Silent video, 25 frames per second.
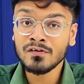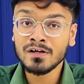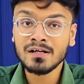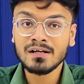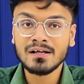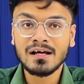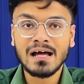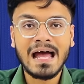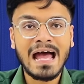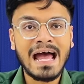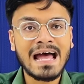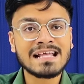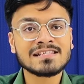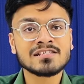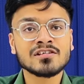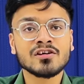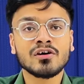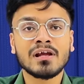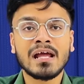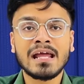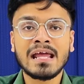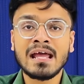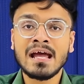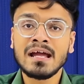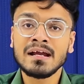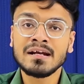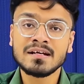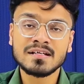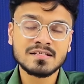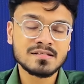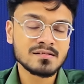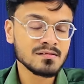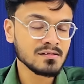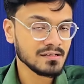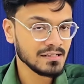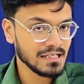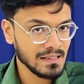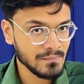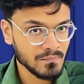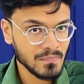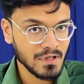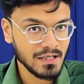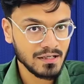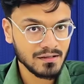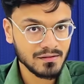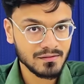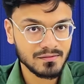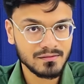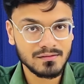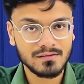it as your AI digital
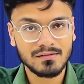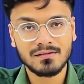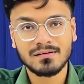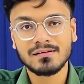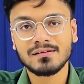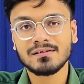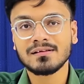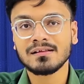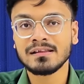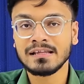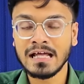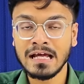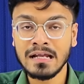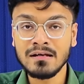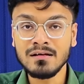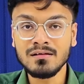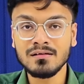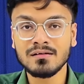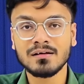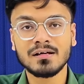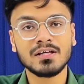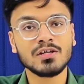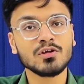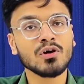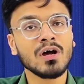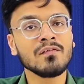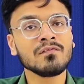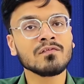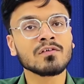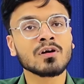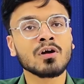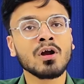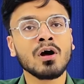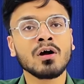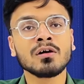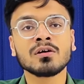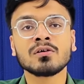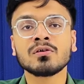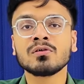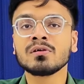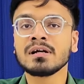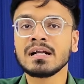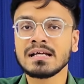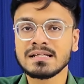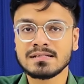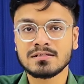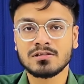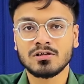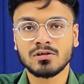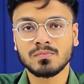teammate. Then you have Claude Code
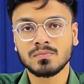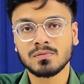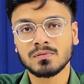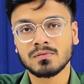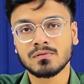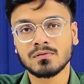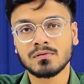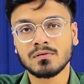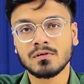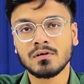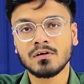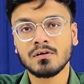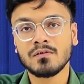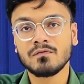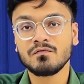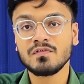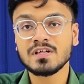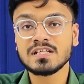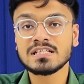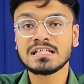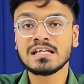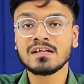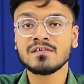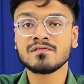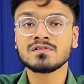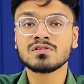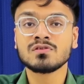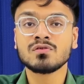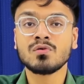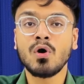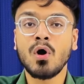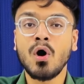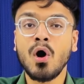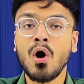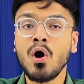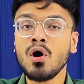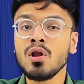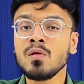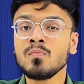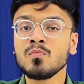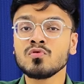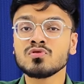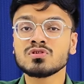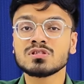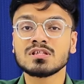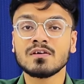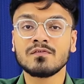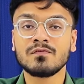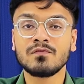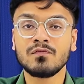Desktop, which gives you
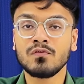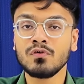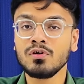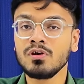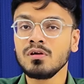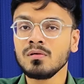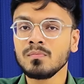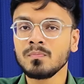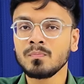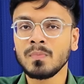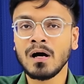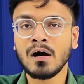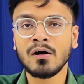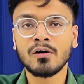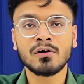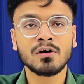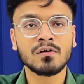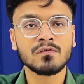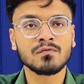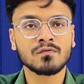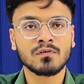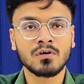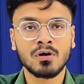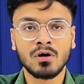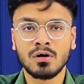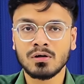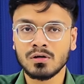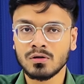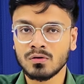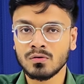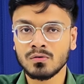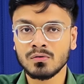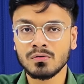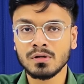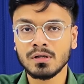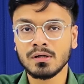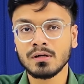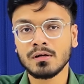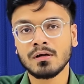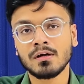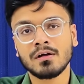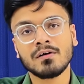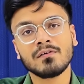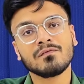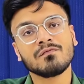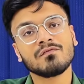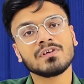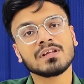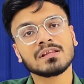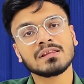almost the full power of Claude Code
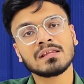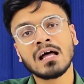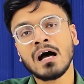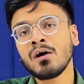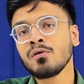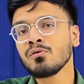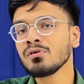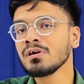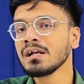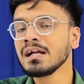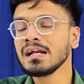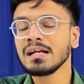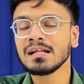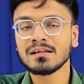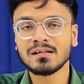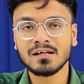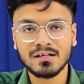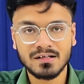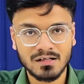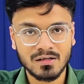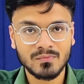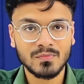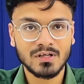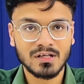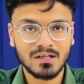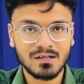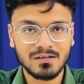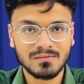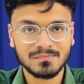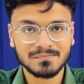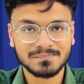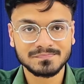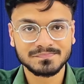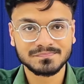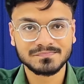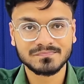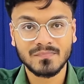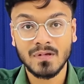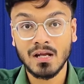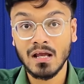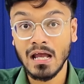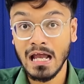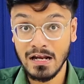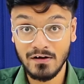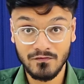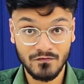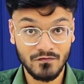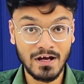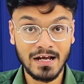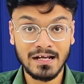without needing the terminal.
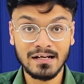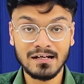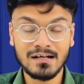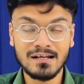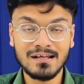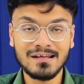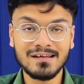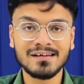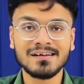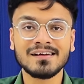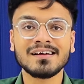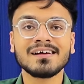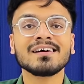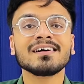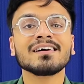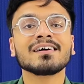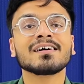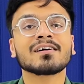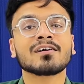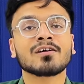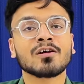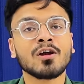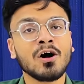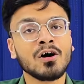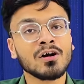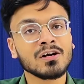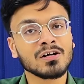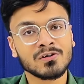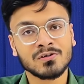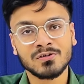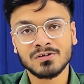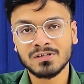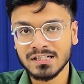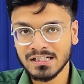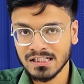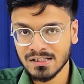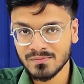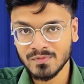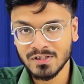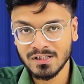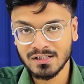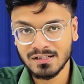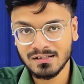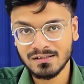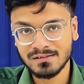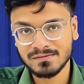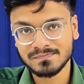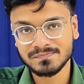And finally, Claude Code Terminal,